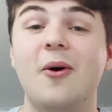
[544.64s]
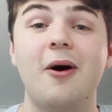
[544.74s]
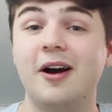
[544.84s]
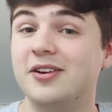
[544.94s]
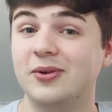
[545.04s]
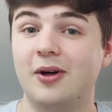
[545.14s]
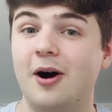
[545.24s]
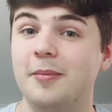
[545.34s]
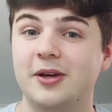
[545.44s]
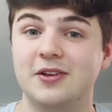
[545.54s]
I do
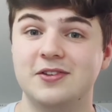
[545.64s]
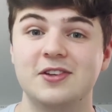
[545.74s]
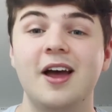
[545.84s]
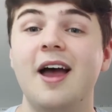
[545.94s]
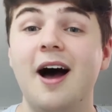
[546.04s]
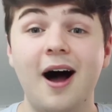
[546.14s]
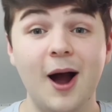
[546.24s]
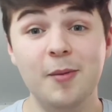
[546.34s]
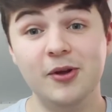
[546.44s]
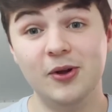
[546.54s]
that because
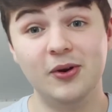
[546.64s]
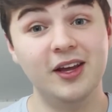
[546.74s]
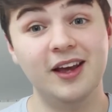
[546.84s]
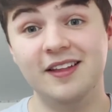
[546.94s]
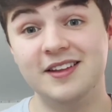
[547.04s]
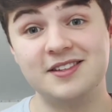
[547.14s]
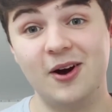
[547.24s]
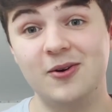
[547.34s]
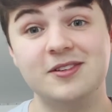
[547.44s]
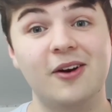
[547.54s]
I'm at uni in this
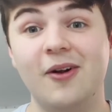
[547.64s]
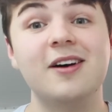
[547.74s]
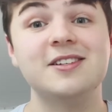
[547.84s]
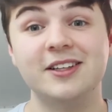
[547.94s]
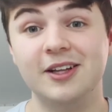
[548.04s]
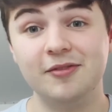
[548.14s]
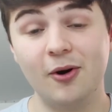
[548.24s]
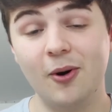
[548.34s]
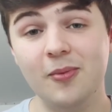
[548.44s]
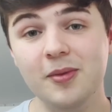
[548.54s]
house, I don't actually live at
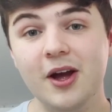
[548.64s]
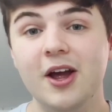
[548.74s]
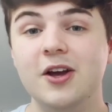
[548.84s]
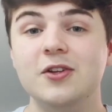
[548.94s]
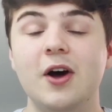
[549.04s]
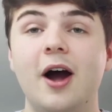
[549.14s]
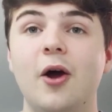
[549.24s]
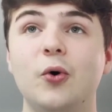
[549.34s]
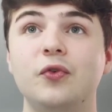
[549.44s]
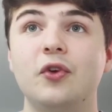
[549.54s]
home. I
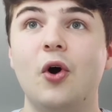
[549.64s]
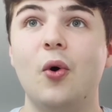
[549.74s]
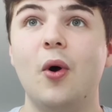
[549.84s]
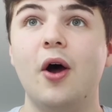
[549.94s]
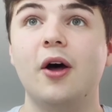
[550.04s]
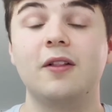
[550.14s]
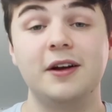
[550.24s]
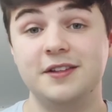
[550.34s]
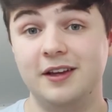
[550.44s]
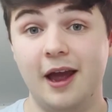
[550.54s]
also uh, like
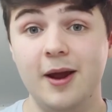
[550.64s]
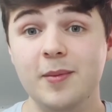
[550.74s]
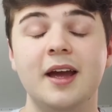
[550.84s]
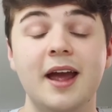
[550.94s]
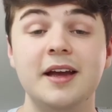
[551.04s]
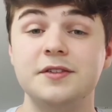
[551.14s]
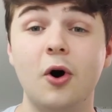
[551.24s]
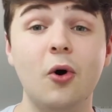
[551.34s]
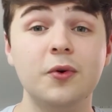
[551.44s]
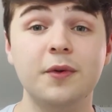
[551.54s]
to game. It's
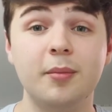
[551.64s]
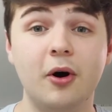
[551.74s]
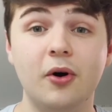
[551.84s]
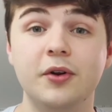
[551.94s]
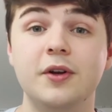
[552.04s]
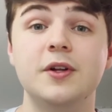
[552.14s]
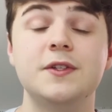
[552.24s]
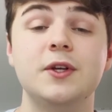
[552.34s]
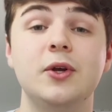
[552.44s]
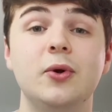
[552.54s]
always important
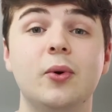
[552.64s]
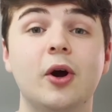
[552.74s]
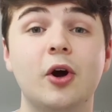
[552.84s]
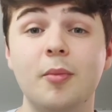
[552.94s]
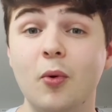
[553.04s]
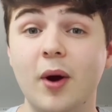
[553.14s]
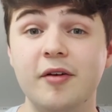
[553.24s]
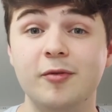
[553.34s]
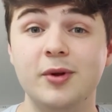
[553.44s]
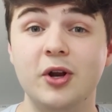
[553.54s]
to come away
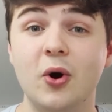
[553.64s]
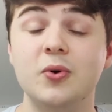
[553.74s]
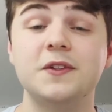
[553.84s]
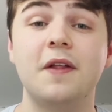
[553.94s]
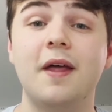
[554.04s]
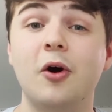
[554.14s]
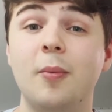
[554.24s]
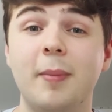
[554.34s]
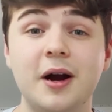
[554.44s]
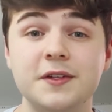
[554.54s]
from your notes and then
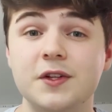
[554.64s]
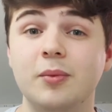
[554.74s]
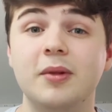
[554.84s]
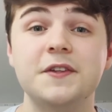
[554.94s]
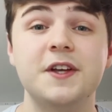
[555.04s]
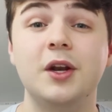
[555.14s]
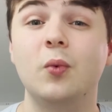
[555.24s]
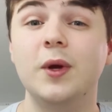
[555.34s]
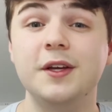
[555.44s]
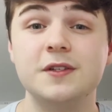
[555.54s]
come back to them, let's say in a
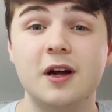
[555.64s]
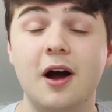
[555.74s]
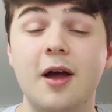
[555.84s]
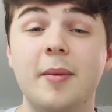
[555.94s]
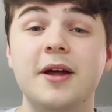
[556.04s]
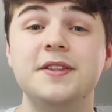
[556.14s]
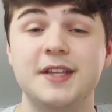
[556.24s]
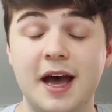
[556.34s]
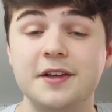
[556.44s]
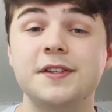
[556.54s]
week's time, and
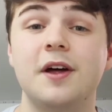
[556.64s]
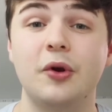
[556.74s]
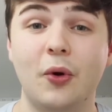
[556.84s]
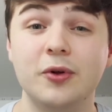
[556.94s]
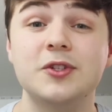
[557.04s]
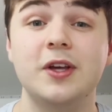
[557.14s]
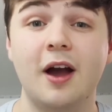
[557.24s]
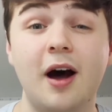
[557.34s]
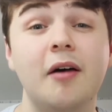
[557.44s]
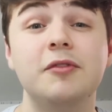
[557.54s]
test that knowledge that you
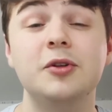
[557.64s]
have.